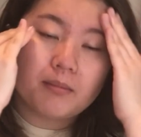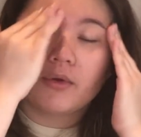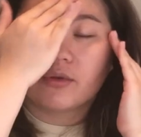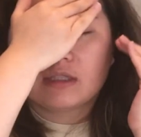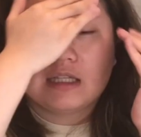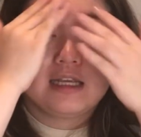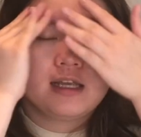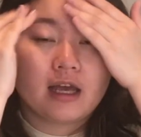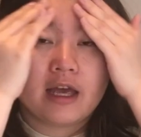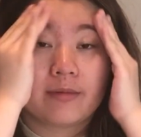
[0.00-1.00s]

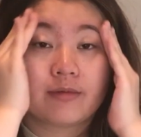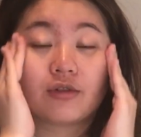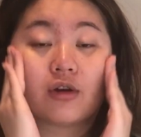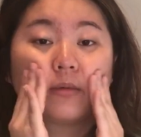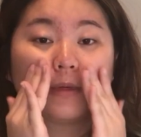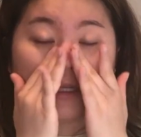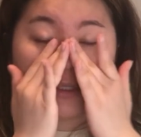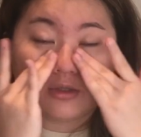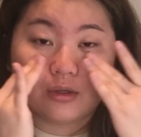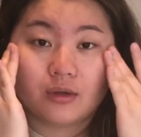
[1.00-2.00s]
mostly absorbed
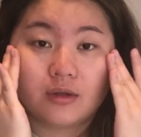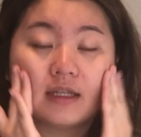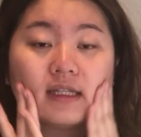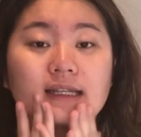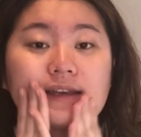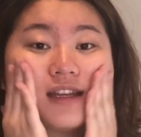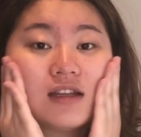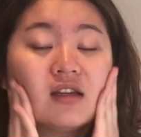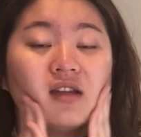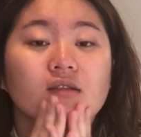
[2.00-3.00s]
into the
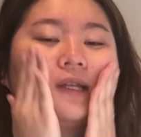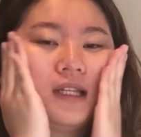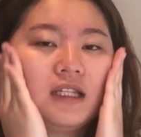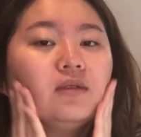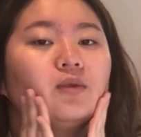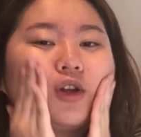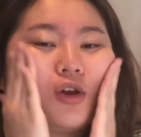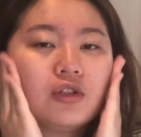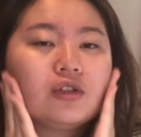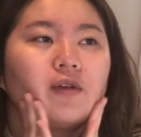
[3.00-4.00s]
skin. This would
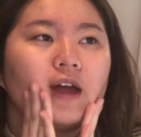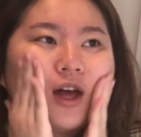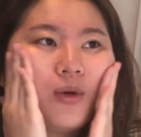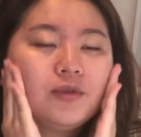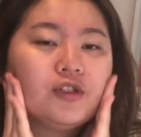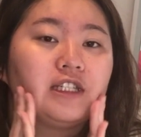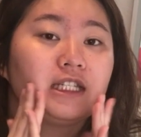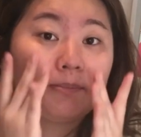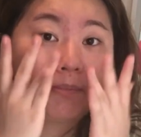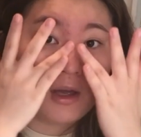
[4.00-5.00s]
also help to
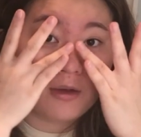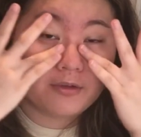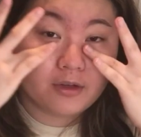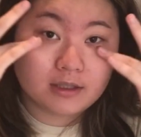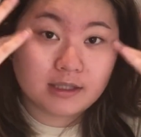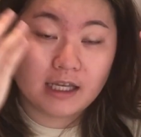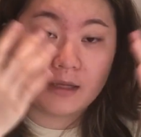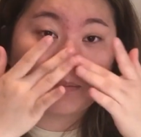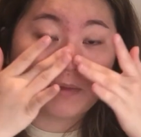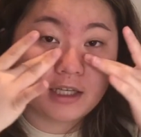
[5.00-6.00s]
depuff your
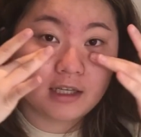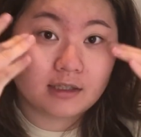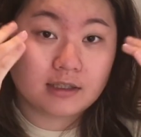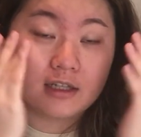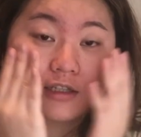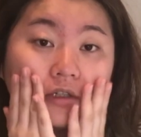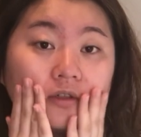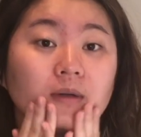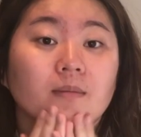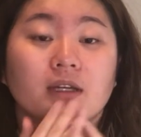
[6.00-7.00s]
skin because the
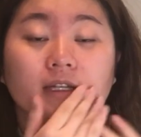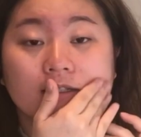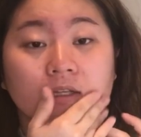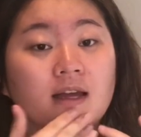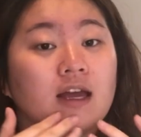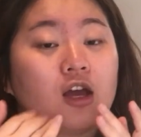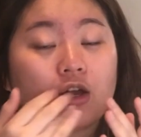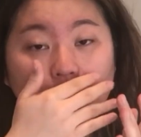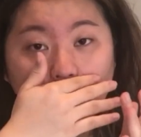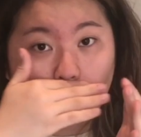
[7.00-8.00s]
serum is
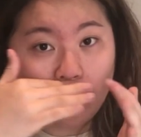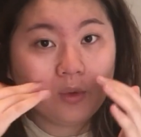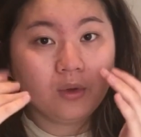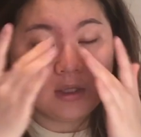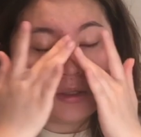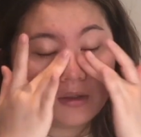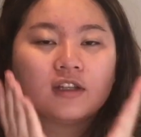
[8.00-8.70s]
cool.